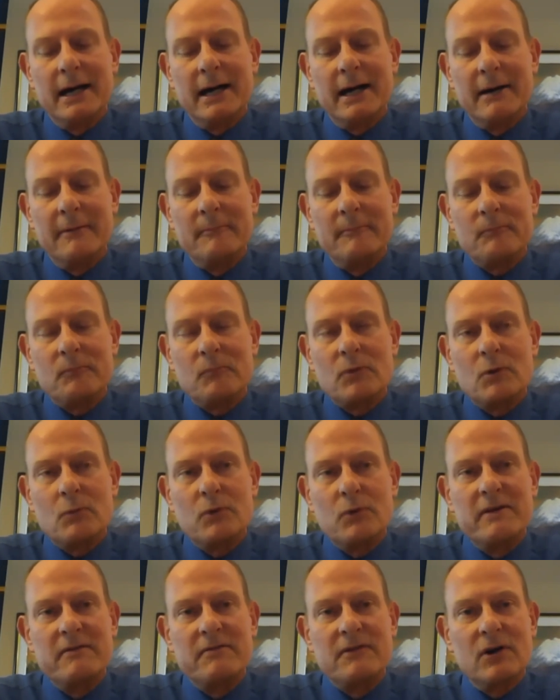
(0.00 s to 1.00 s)
um,
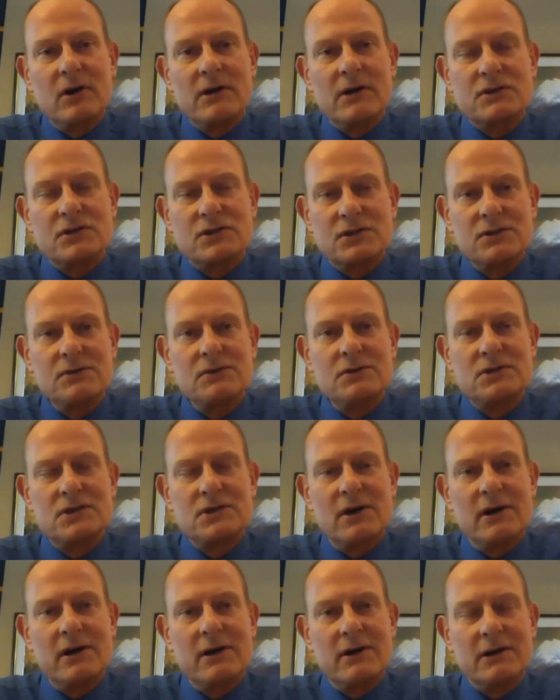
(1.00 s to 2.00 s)
we've got two
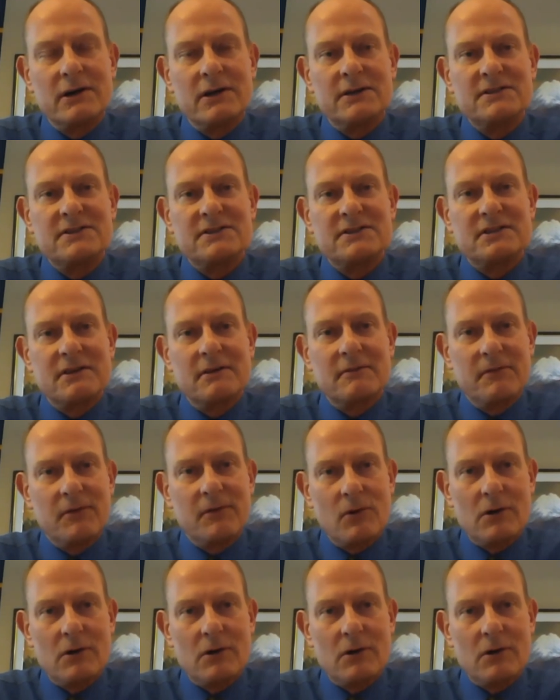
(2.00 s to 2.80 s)
targets